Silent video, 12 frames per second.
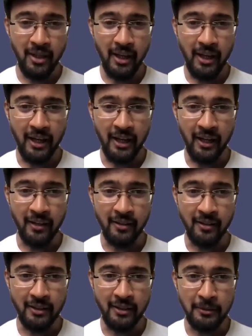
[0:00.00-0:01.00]
And
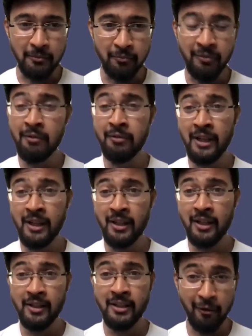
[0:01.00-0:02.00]
we will
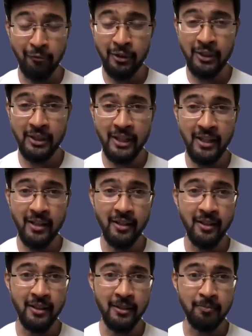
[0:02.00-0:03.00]
definitely
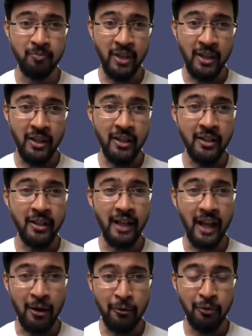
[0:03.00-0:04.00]
hear it
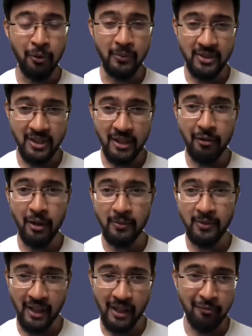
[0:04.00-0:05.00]
out from Steve
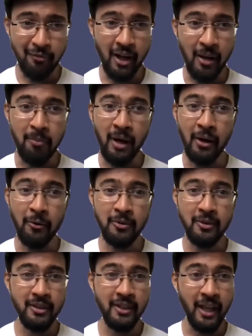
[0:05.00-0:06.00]
himself
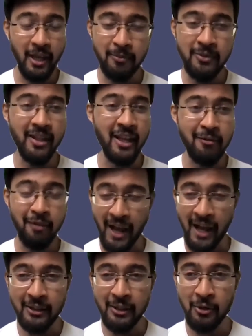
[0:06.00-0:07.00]
about himself
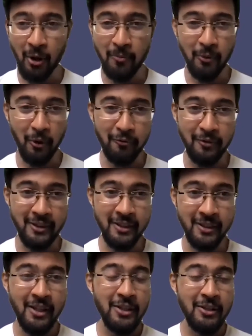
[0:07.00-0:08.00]
and the non-profit.
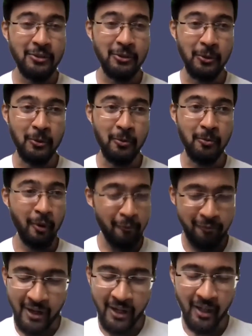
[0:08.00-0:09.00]
So,
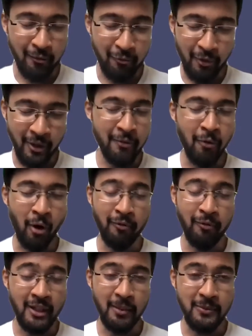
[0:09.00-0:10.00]
a very warm
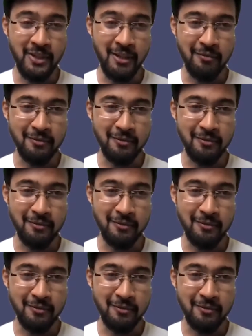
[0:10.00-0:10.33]
welcome, Steve.